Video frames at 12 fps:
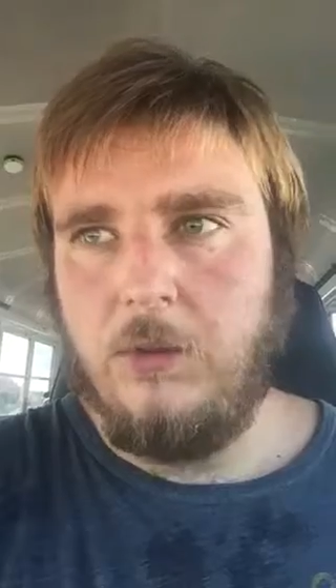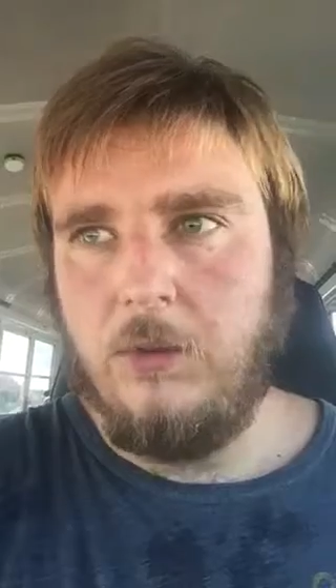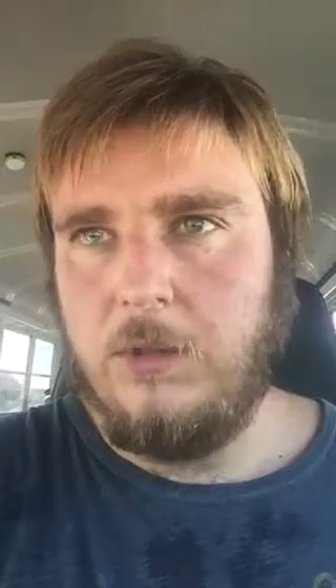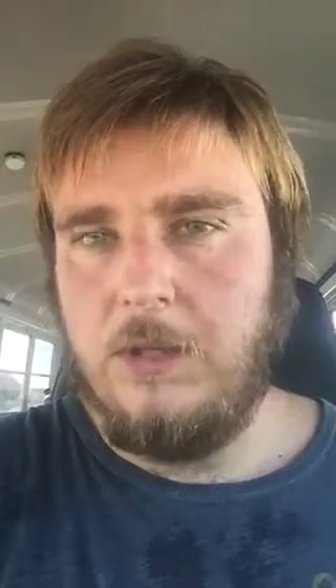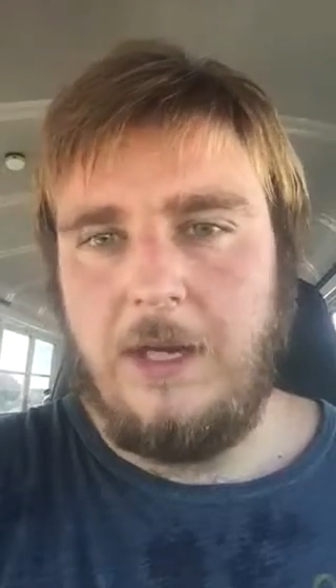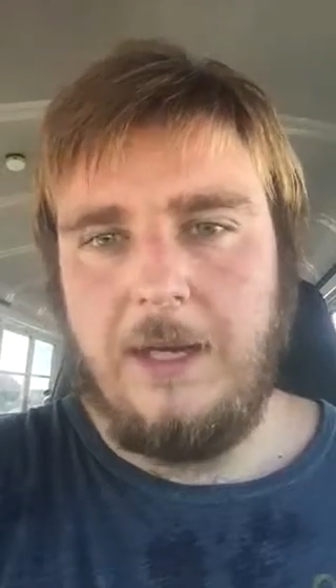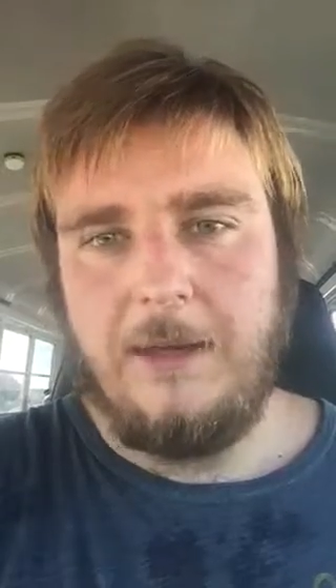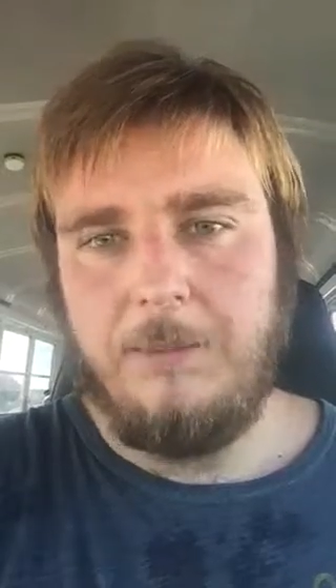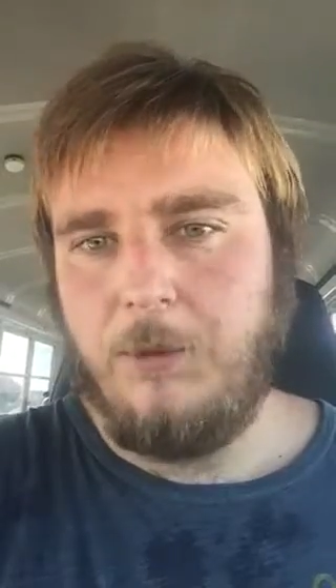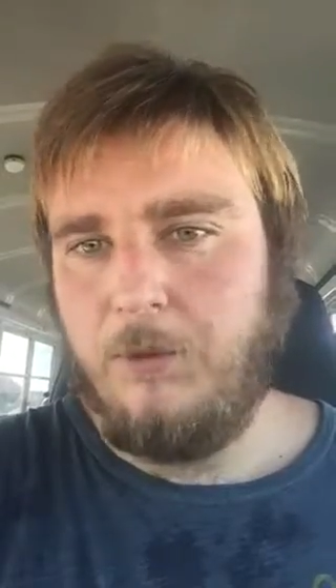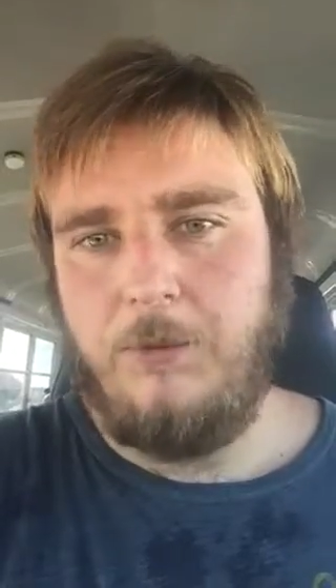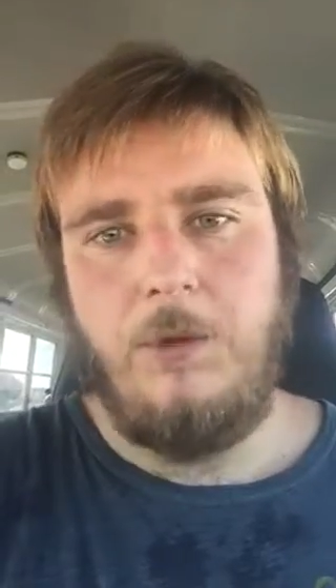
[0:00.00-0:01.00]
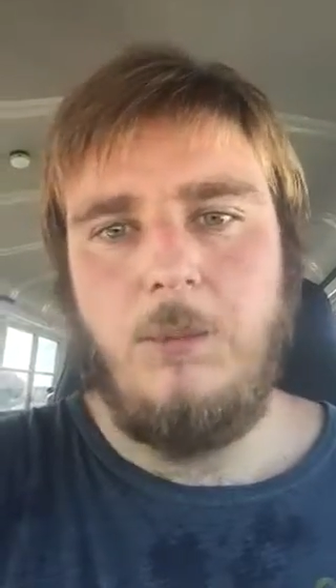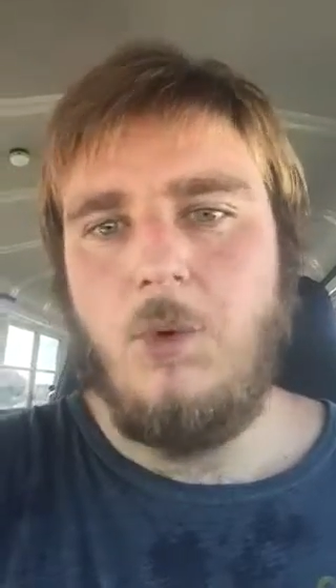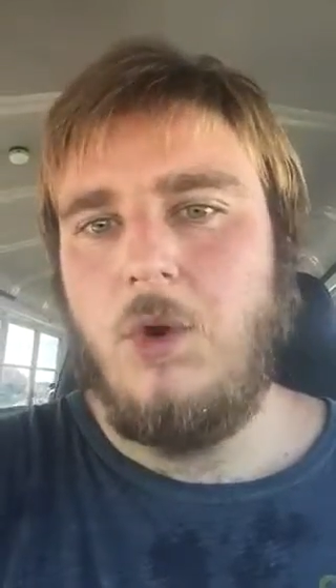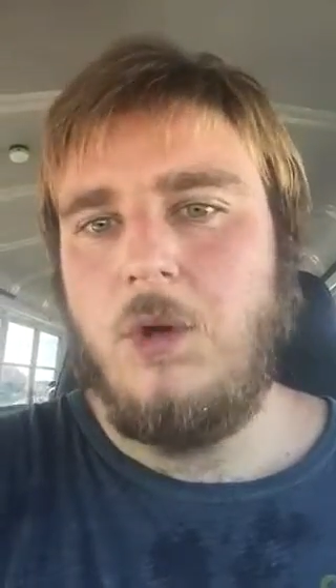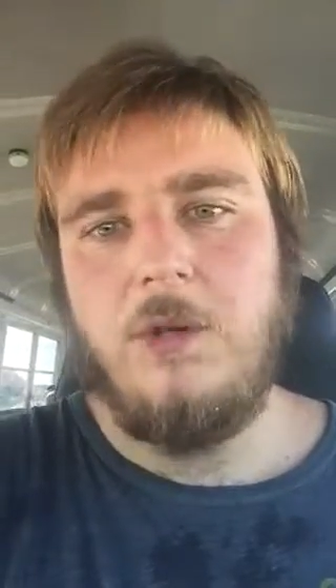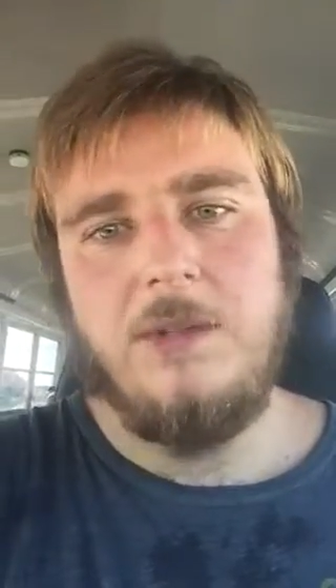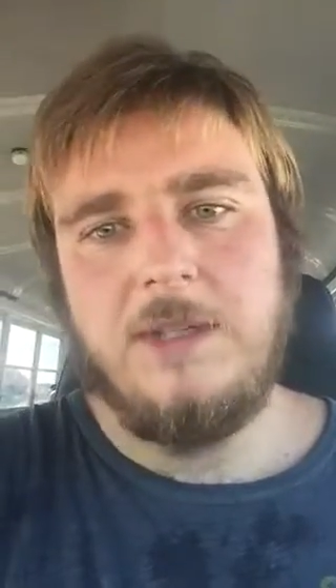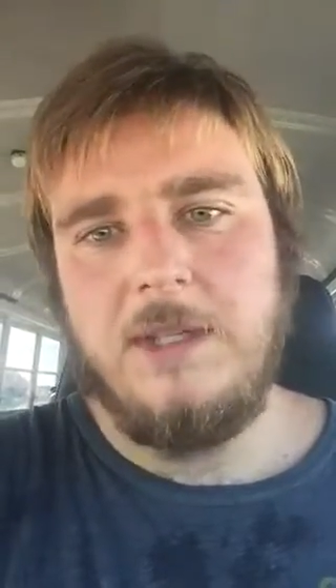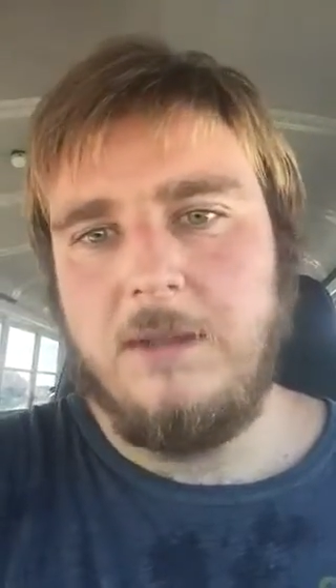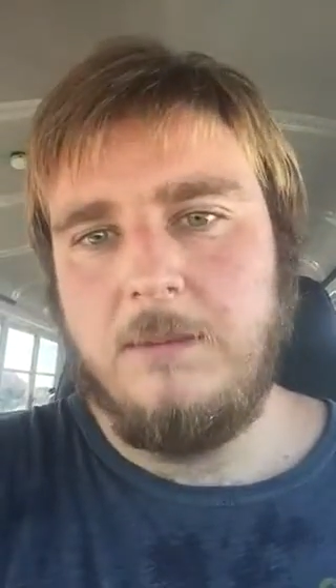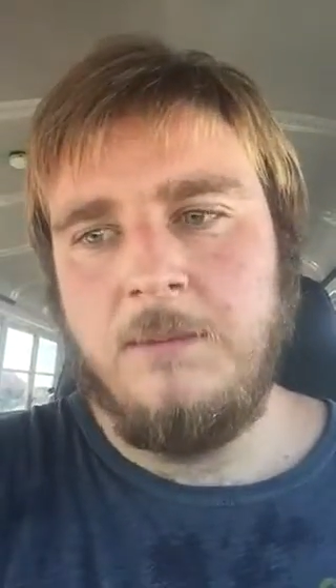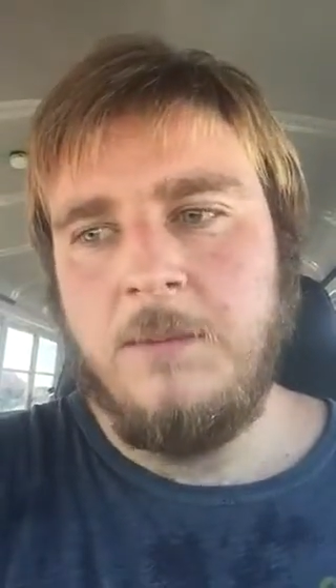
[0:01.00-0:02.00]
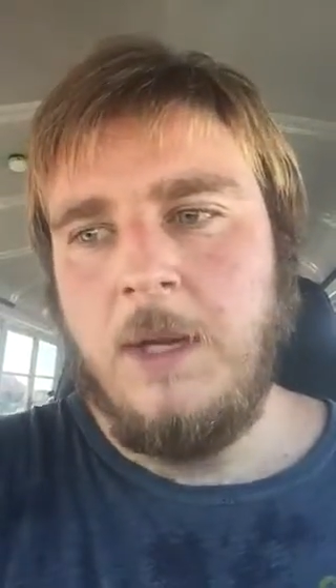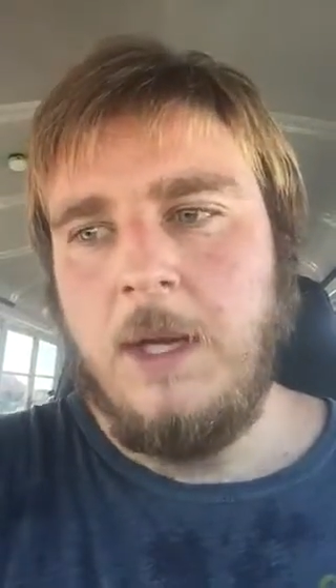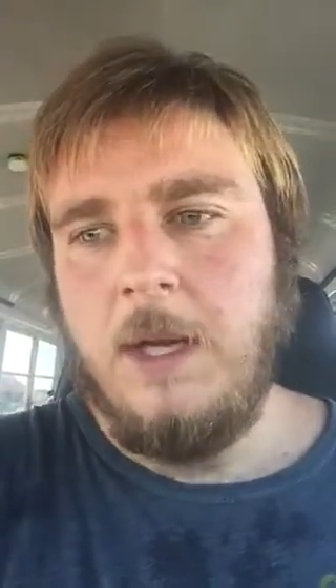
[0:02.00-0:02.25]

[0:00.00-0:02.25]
or like perfume oils in them.